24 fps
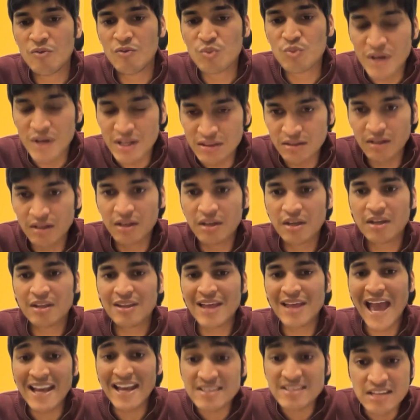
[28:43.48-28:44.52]
with
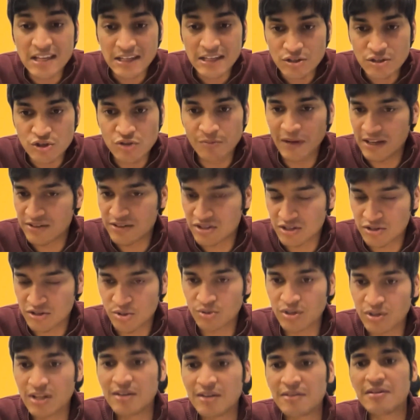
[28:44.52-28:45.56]
access to Masters
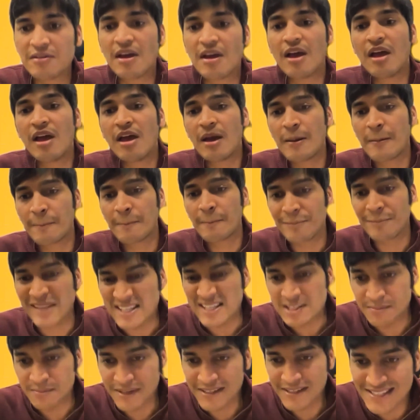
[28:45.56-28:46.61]
Union
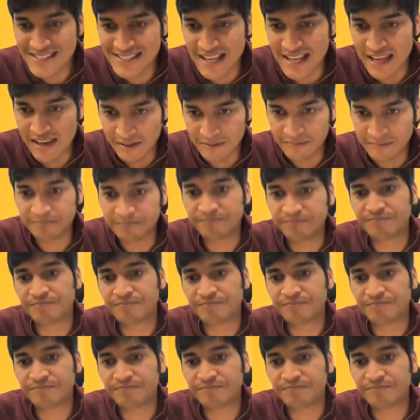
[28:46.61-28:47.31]
placement cell.